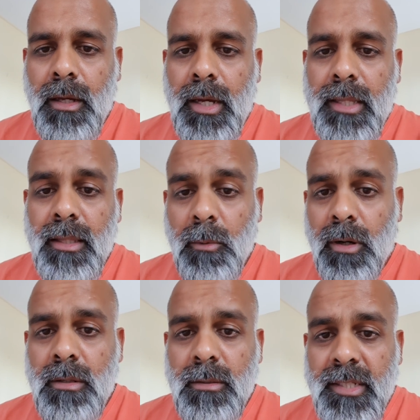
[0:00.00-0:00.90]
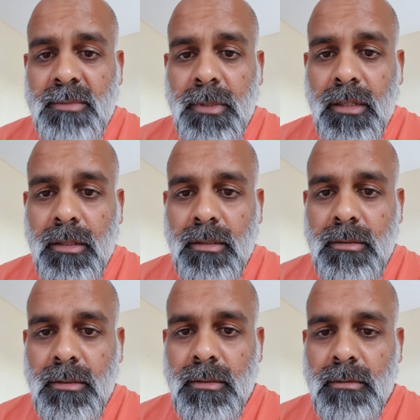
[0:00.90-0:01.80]
and they wanted to
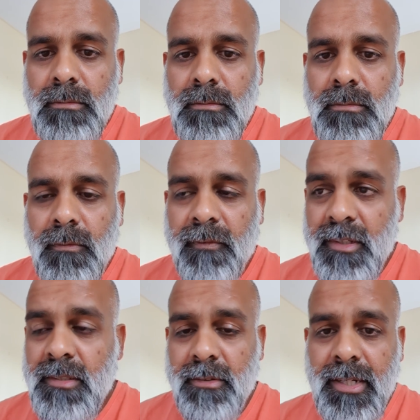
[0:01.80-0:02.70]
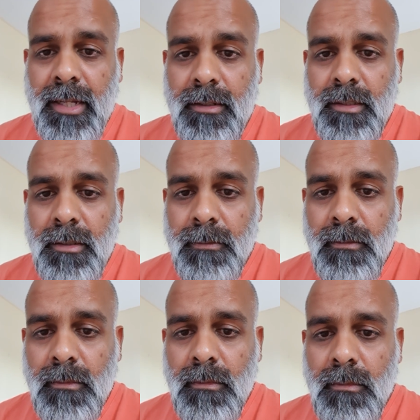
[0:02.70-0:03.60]
experience this reality,
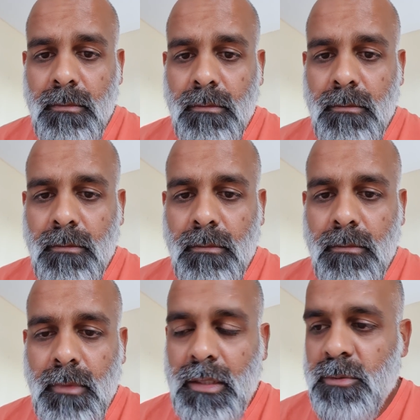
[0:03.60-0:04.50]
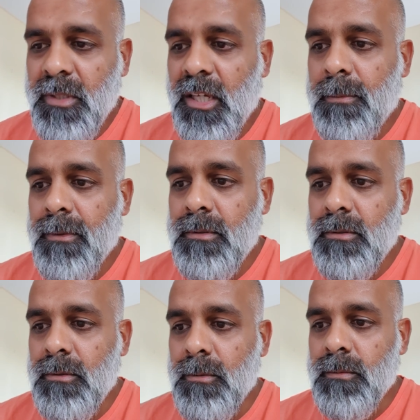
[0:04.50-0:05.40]
to be able
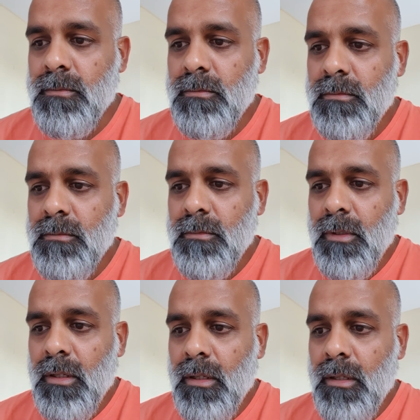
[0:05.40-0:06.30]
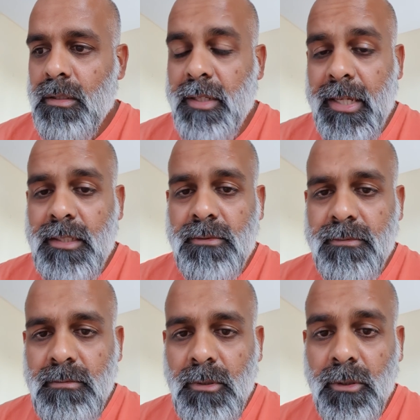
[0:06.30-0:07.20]
to taste
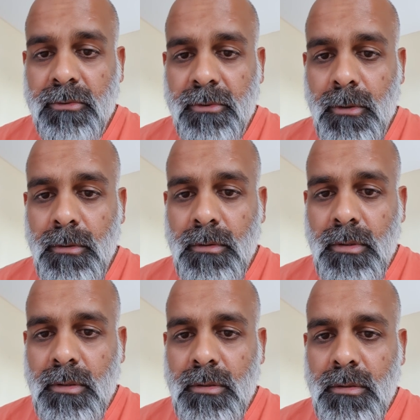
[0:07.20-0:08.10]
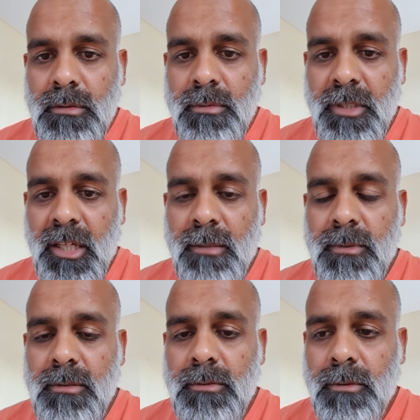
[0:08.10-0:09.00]
good food, to be
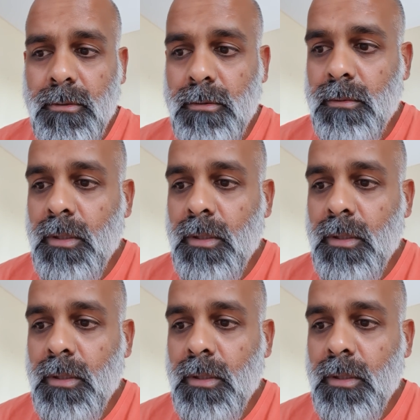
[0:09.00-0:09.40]
able to